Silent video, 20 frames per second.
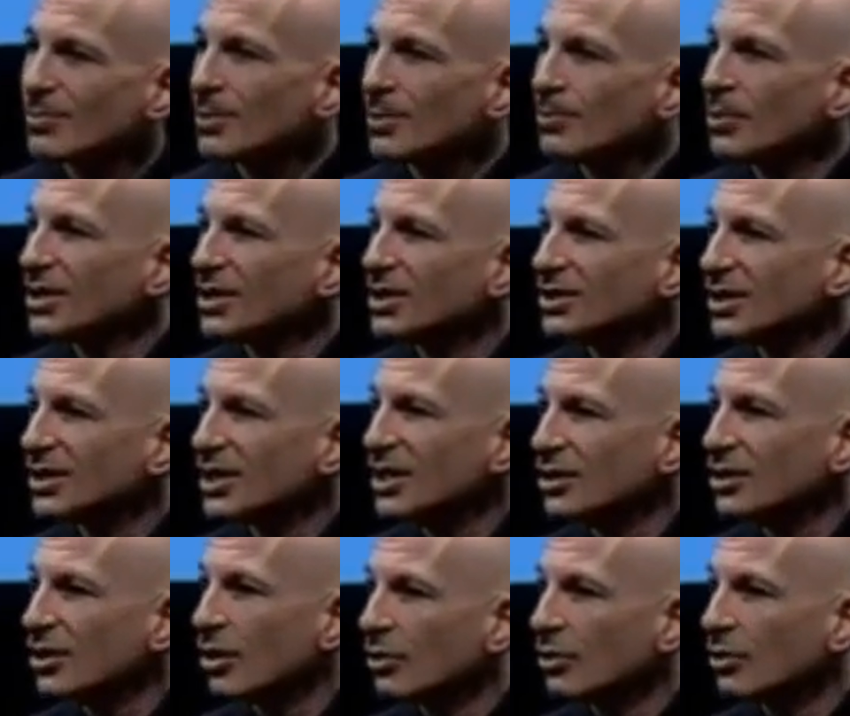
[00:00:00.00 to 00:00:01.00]
people at his
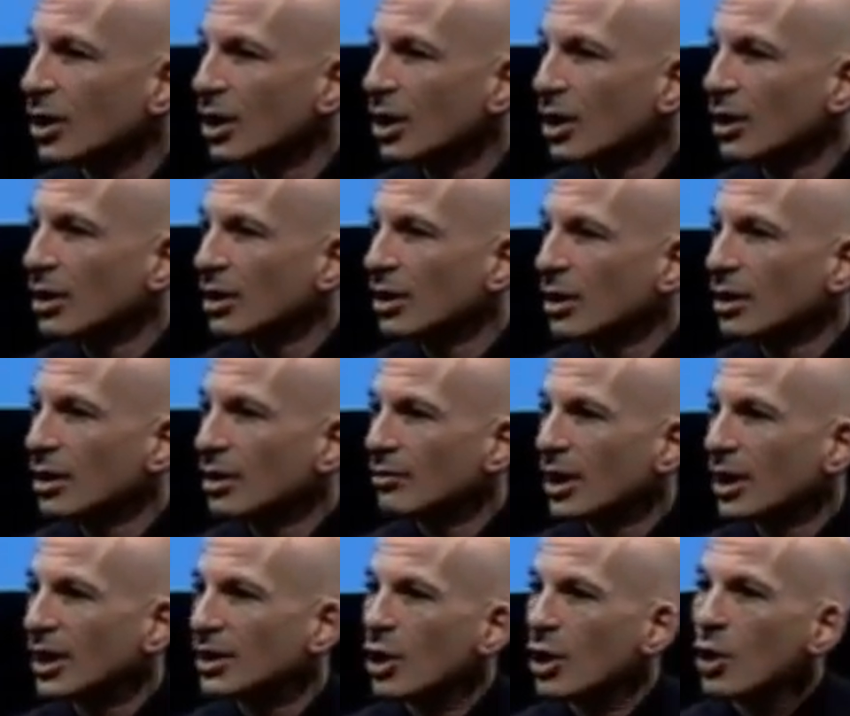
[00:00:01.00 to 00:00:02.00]
keynote,
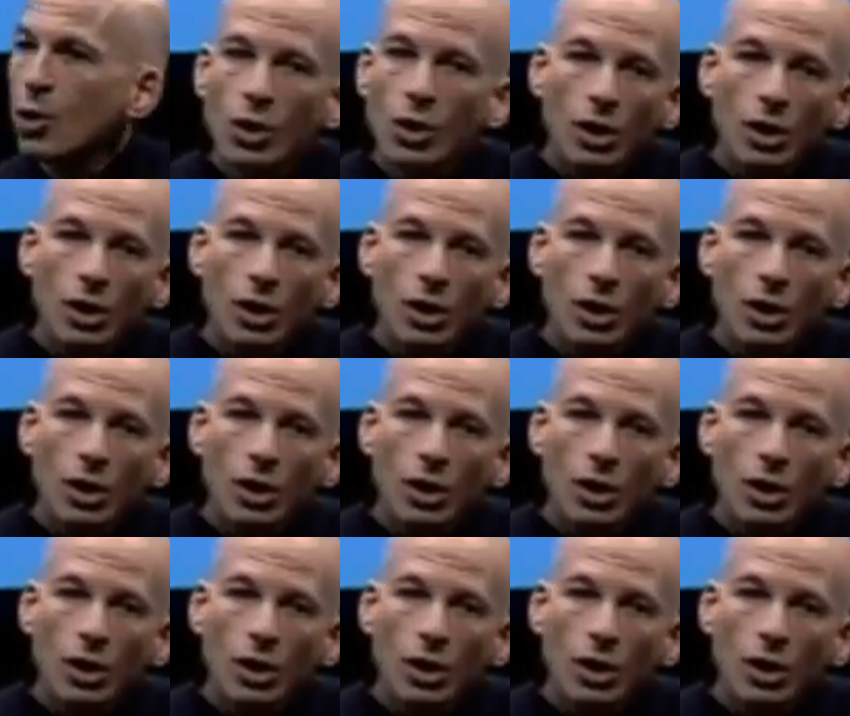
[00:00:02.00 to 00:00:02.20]
right, who